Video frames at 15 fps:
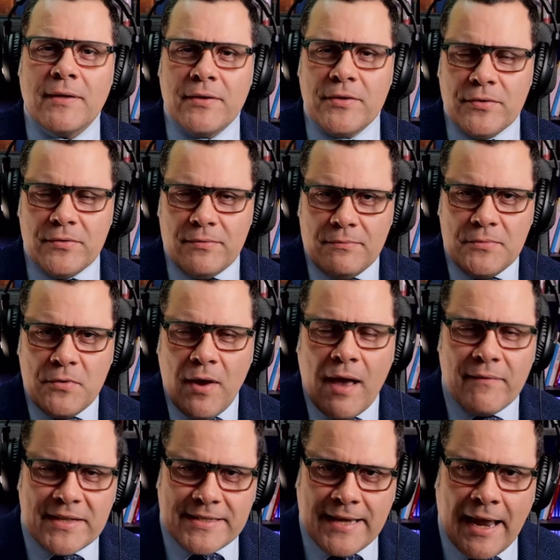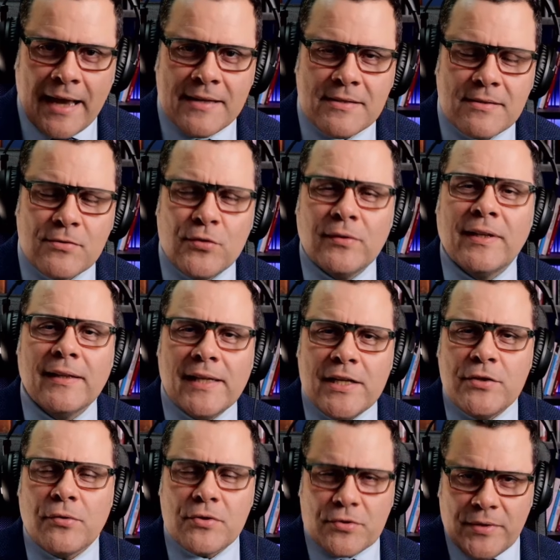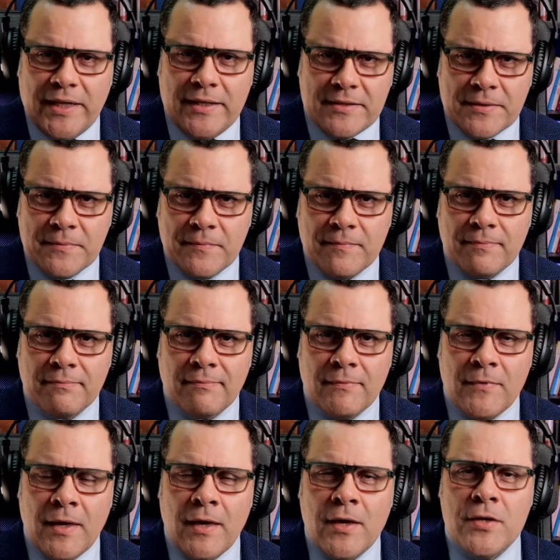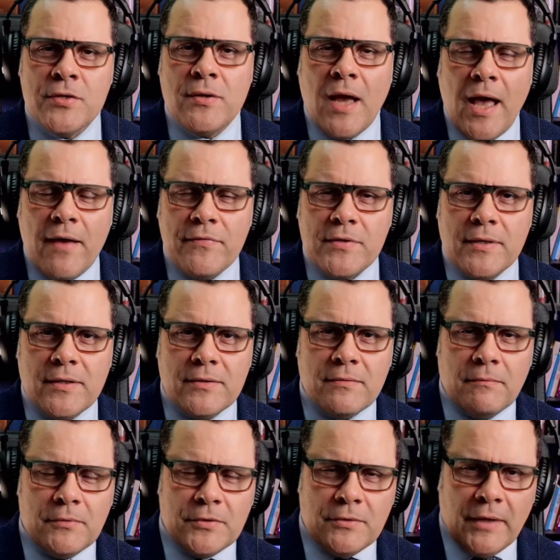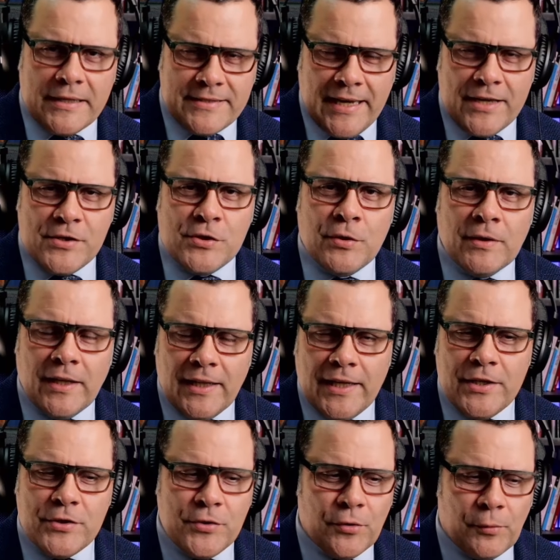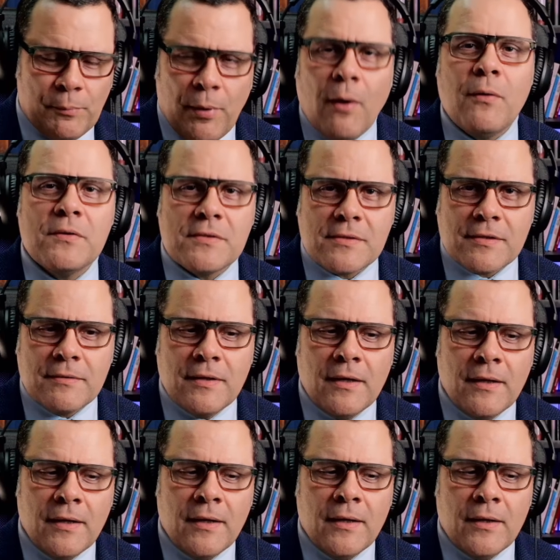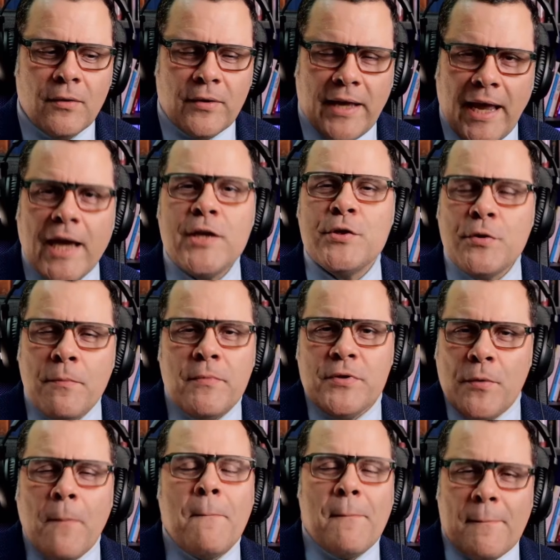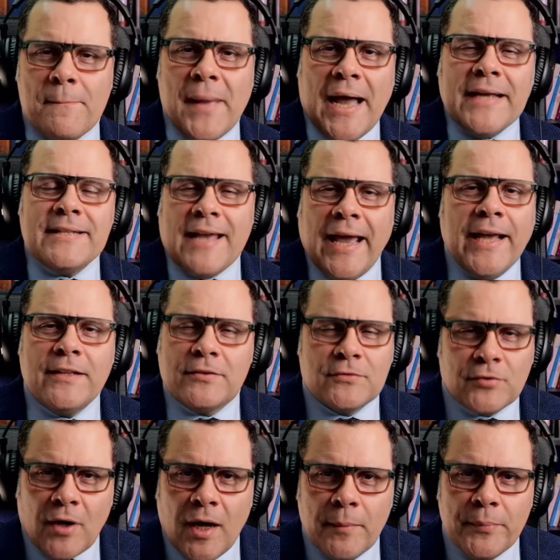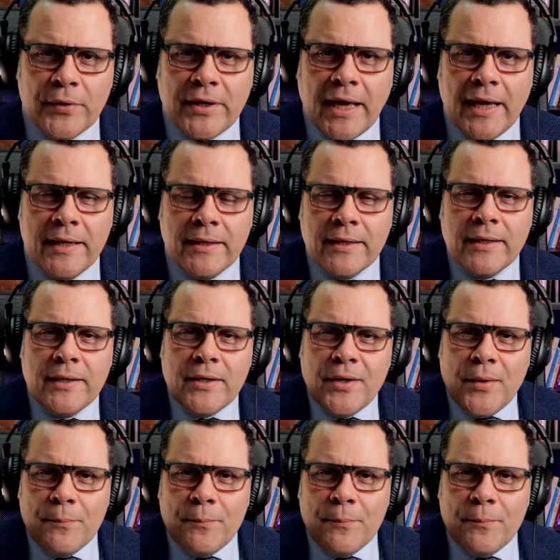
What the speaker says: have a chance to delete your tweet. You have a chance to delete your post. Okay, you might hate Trump, okay,